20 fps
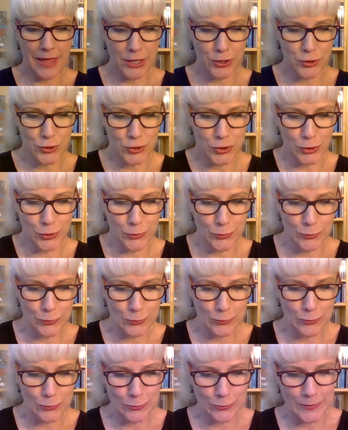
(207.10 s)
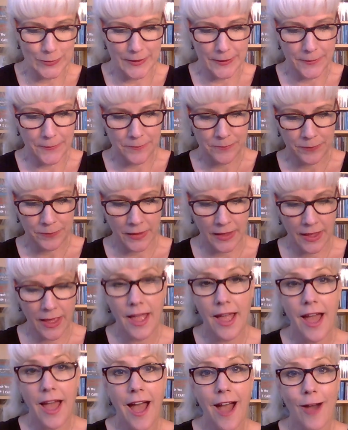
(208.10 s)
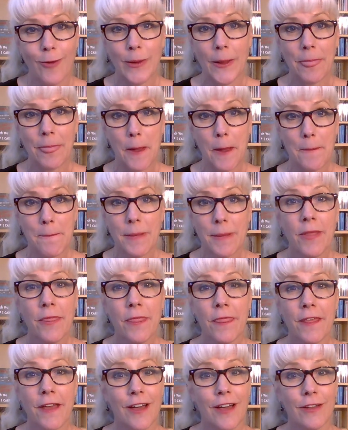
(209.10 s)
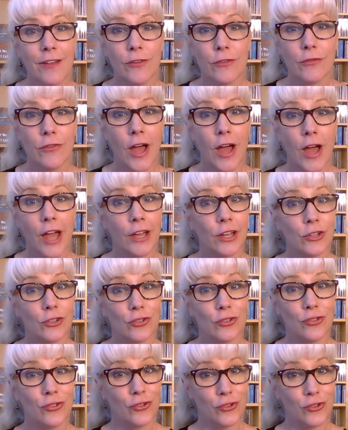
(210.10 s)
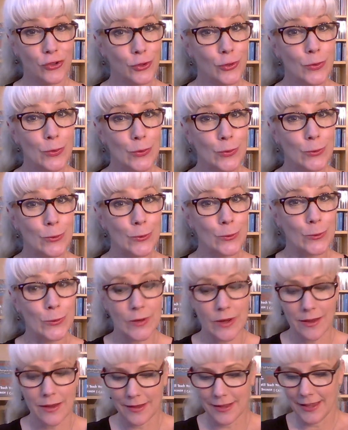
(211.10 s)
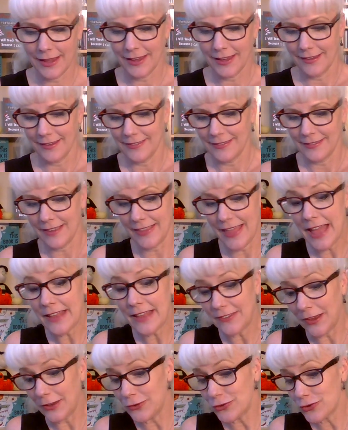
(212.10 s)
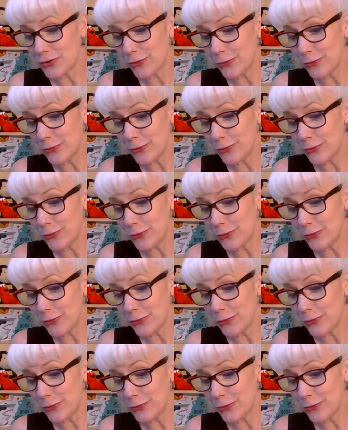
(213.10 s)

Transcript: that tune. How about the month of June? Now that's a